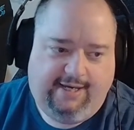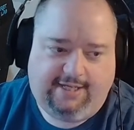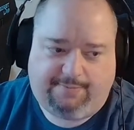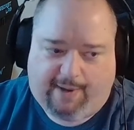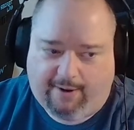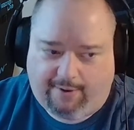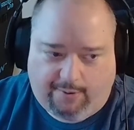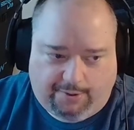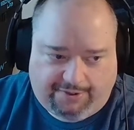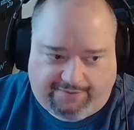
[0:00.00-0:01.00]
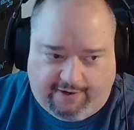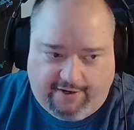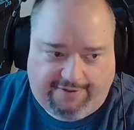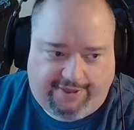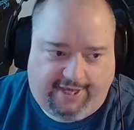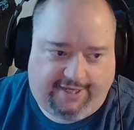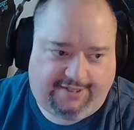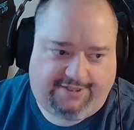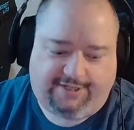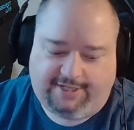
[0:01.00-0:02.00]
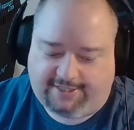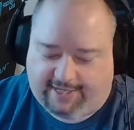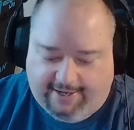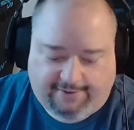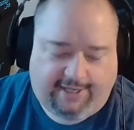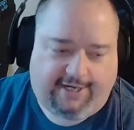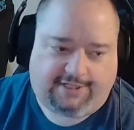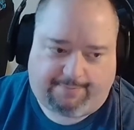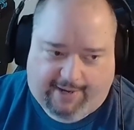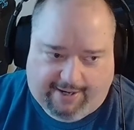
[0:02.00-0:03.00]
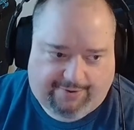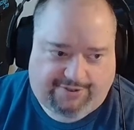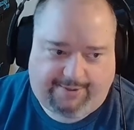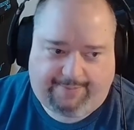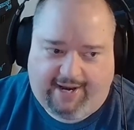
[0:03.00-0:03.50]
it's power cords for other things, it's an outlet, it's a power strip,